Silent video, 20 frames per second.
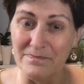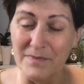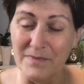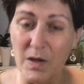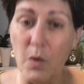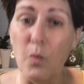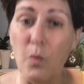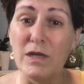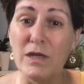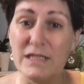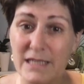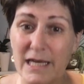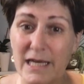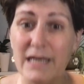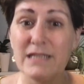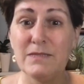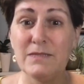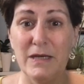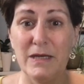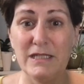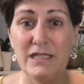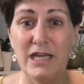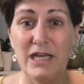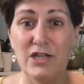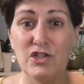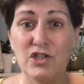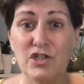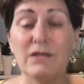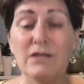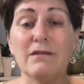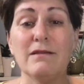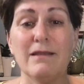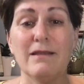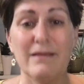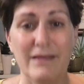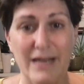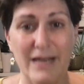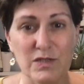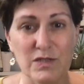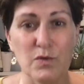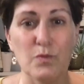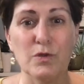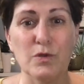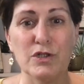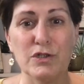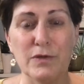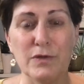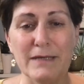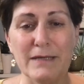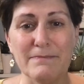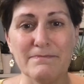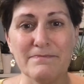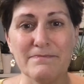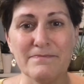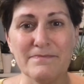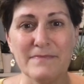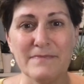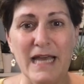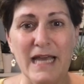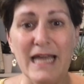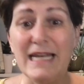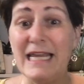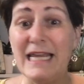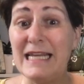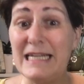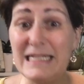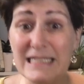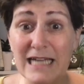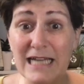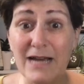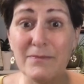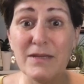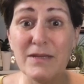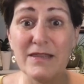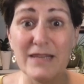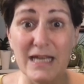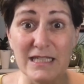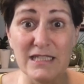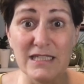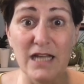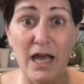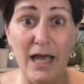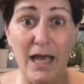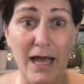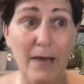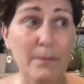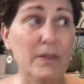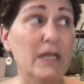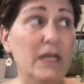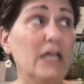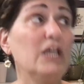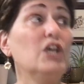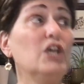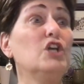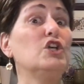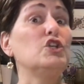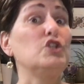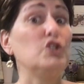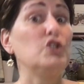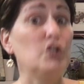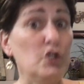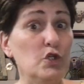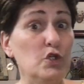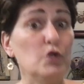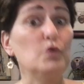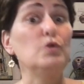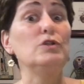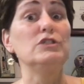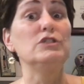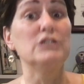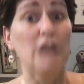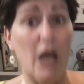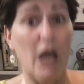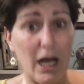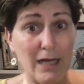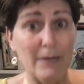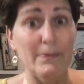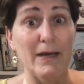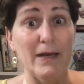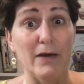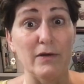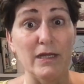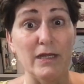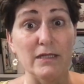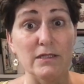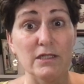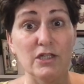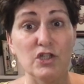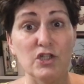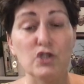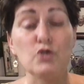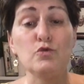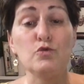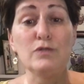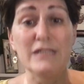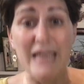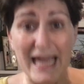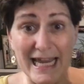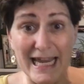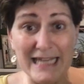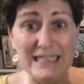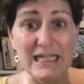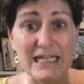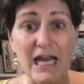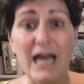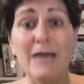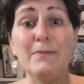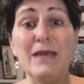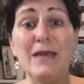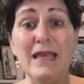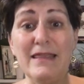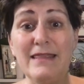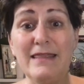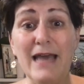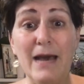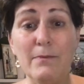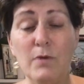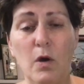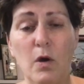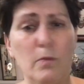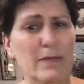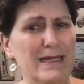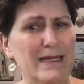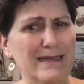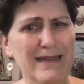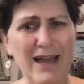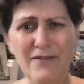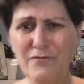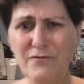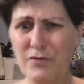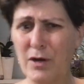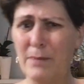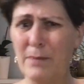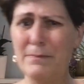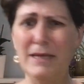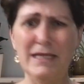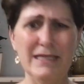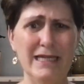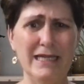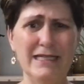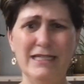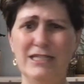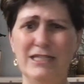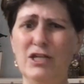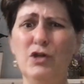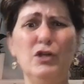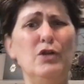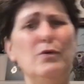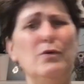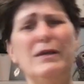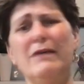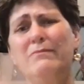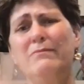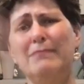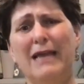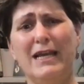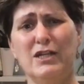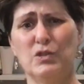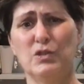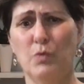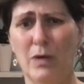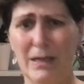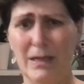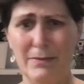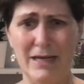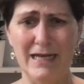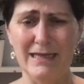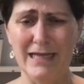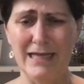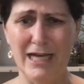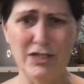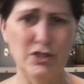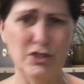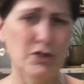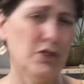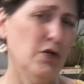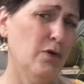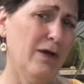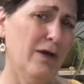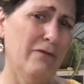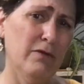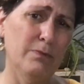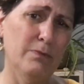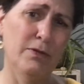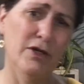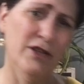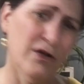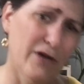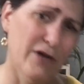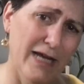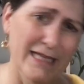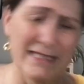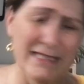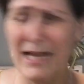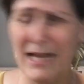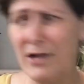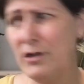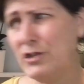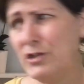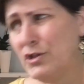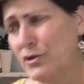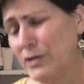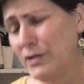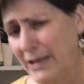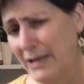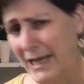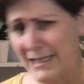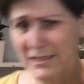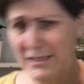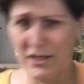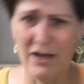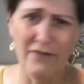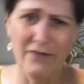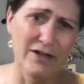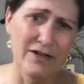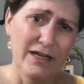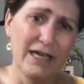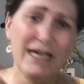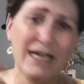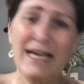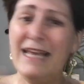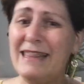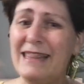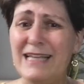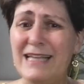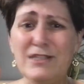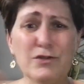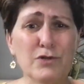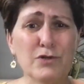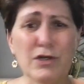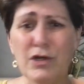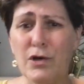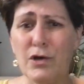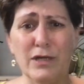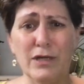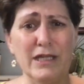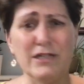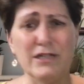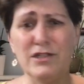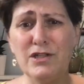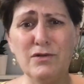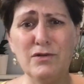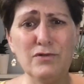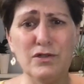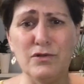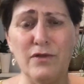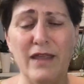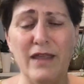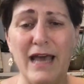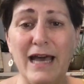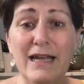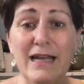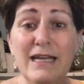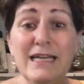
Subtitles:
What's the expectation? That's what we're doing. And anytime that that's not happening, you talk about it. You take time in that moment, not for no, you don't give them like a 20-minute lecture. You don't have them put their heads down and turn the lights off. And that's draconian. Don't do that.